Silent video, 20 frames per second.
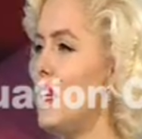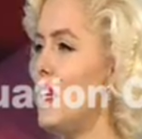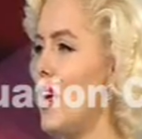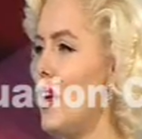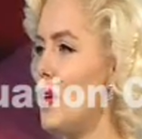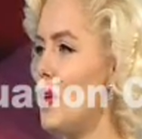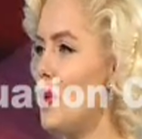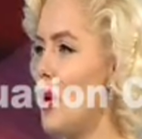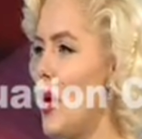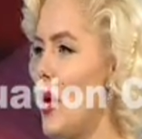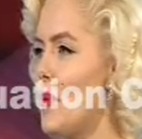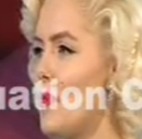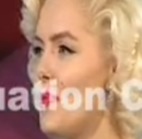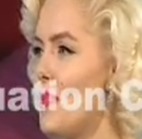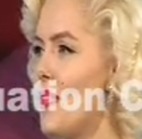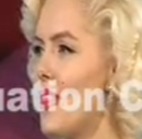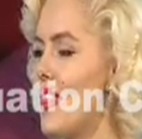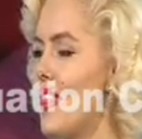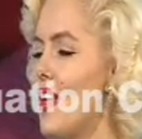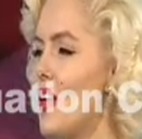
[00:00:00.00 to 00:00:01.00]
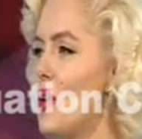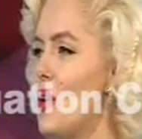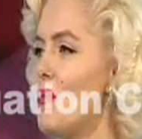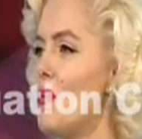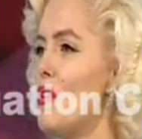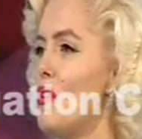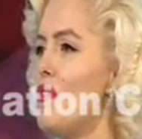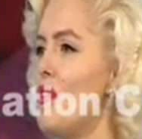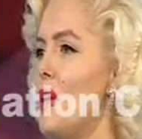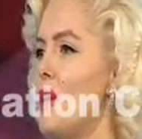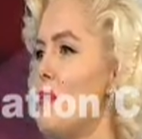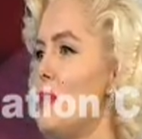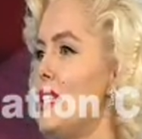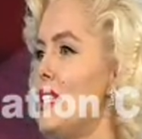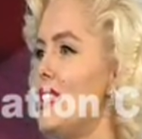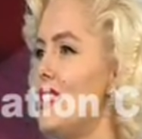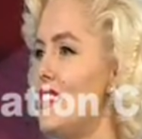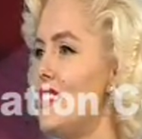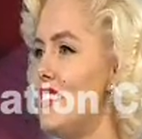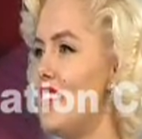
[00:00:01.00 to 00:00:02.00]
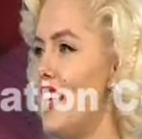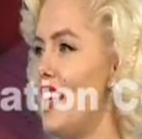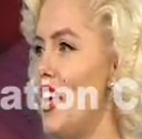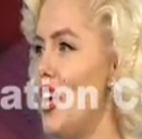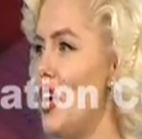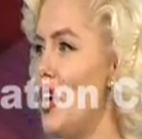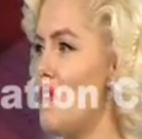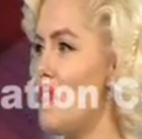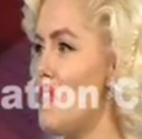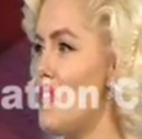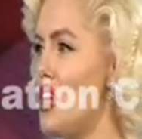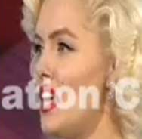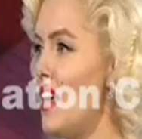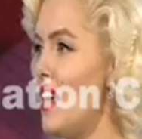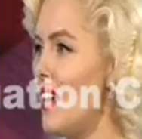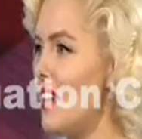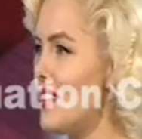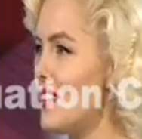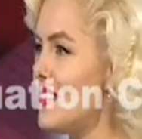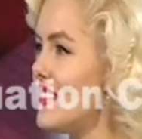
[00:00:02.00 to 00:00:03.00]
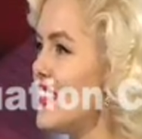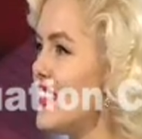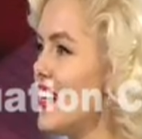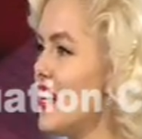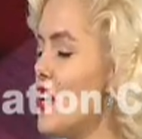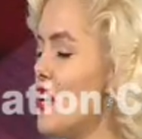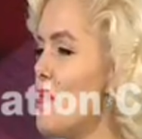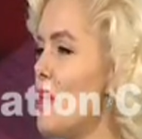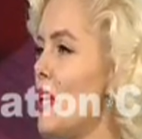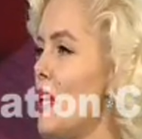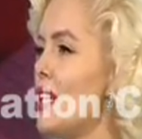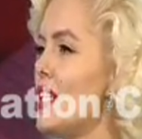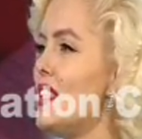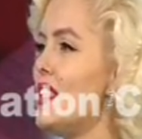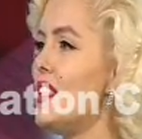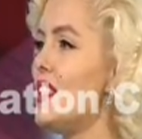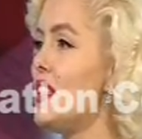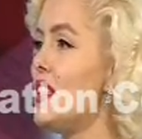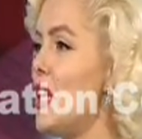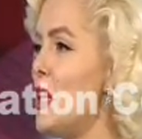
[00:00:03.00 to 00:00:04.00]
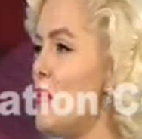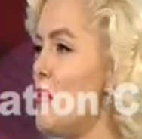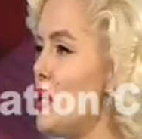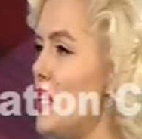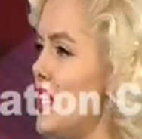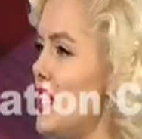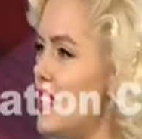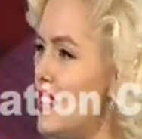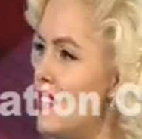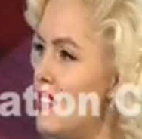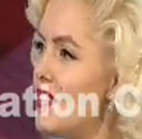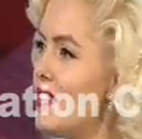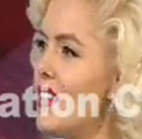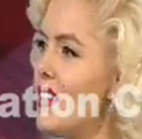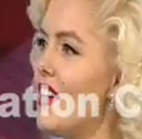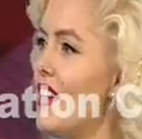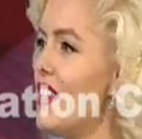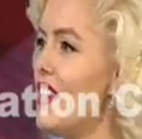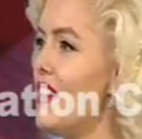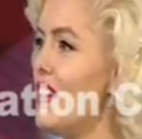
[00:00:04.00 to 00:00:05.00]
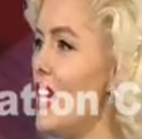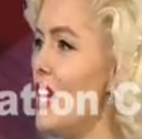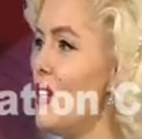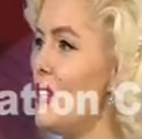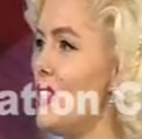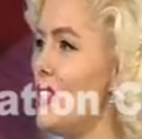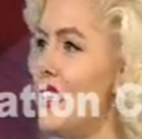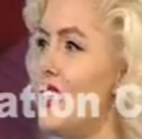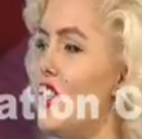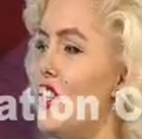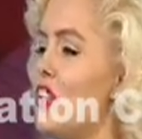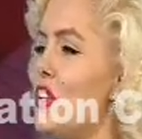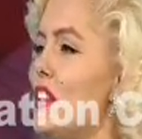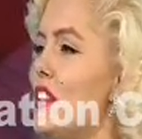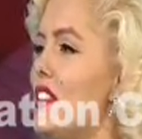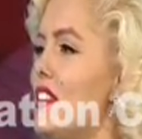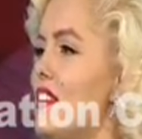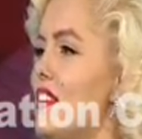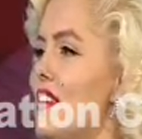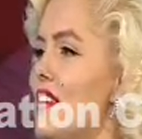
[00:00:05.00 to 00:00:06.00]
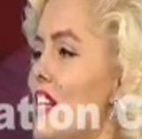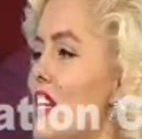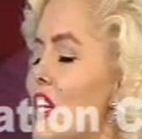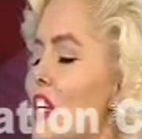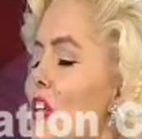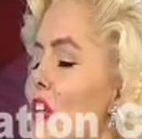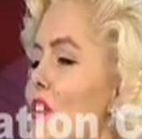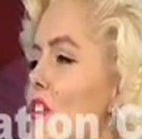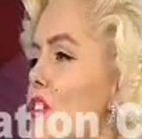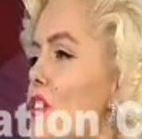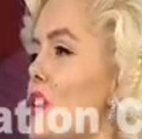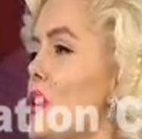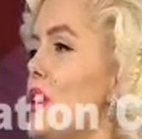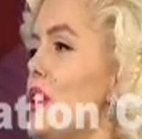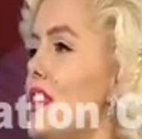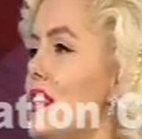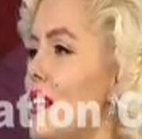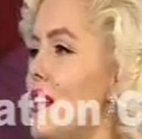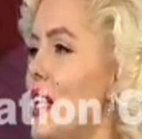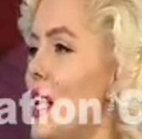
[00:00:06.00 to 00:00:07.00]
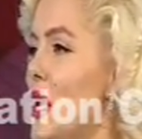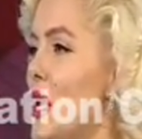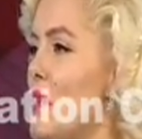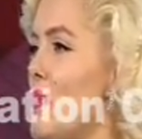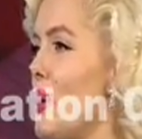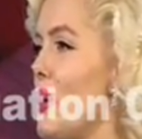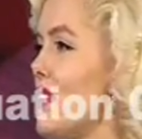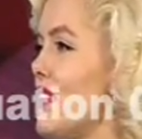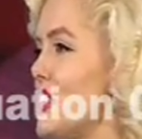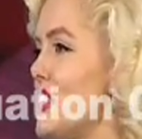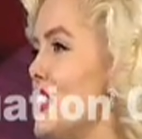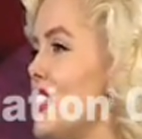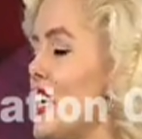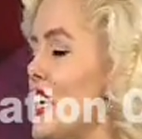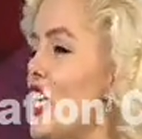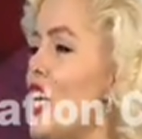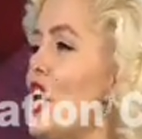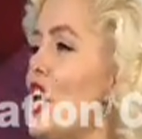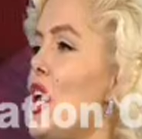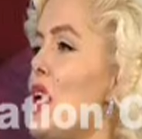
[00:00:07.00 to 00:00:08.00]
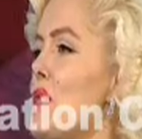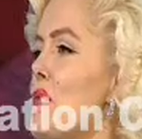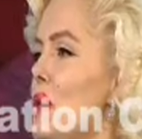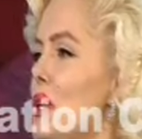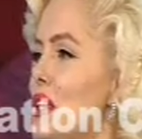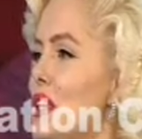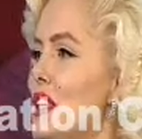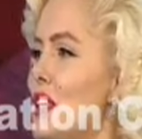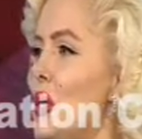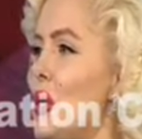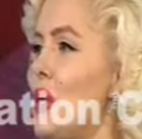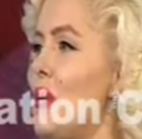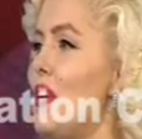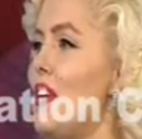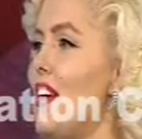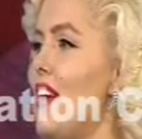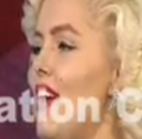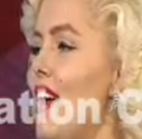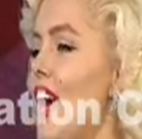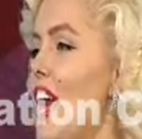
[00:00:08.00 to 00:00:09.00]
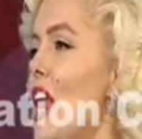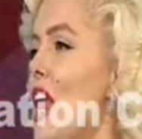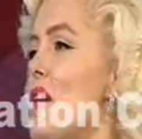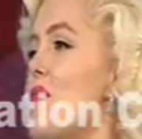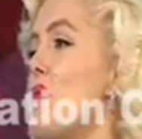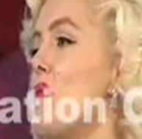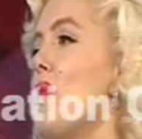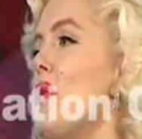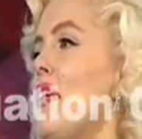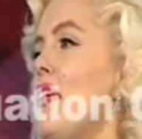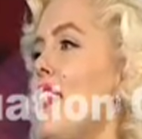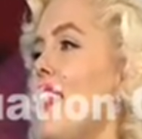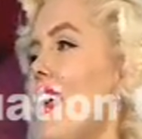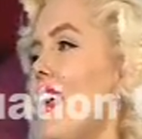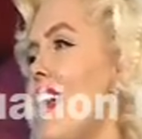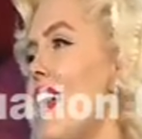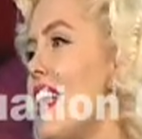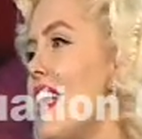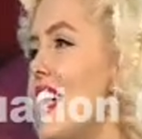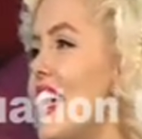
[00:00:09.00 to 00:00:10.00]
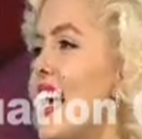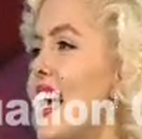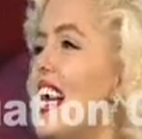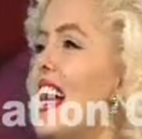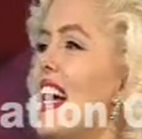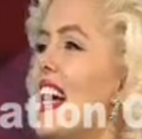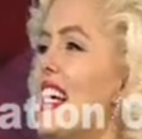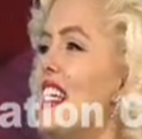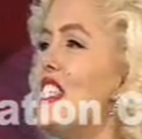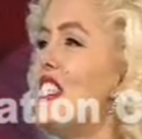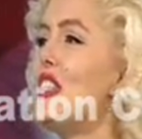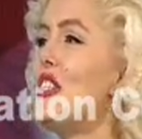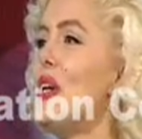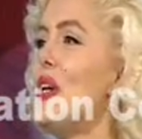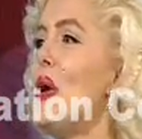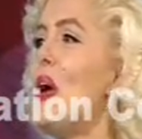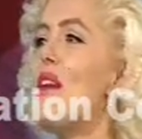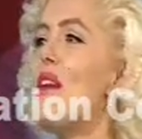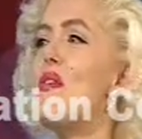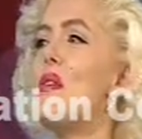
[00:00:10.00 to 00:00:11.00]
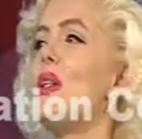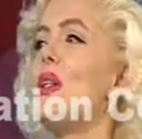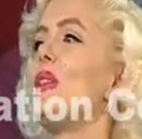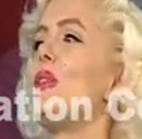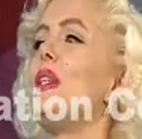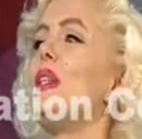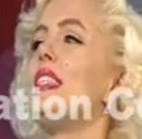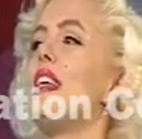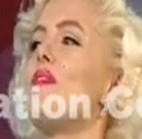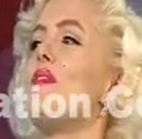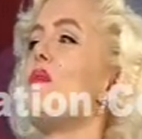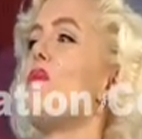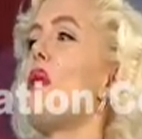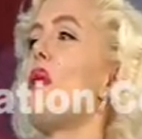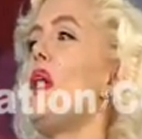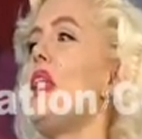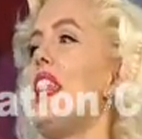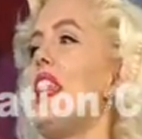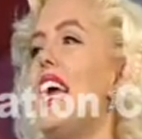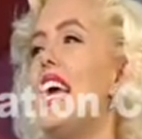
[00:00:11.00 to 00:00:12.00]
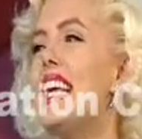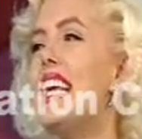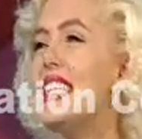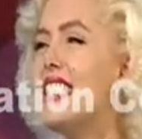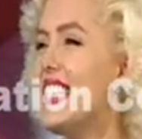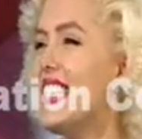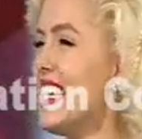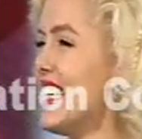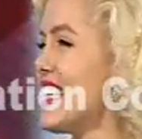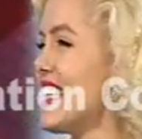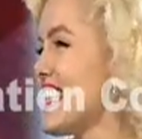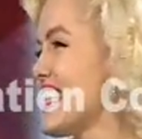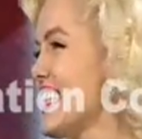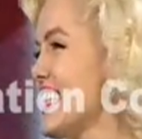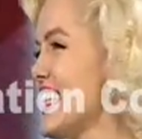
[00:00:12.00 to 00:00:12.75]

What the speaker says: get more famous every year, because the celebrities nowadays are they're not as enigma. She's like an enigma. So, and happy birthday. So everyone's always having birthdays.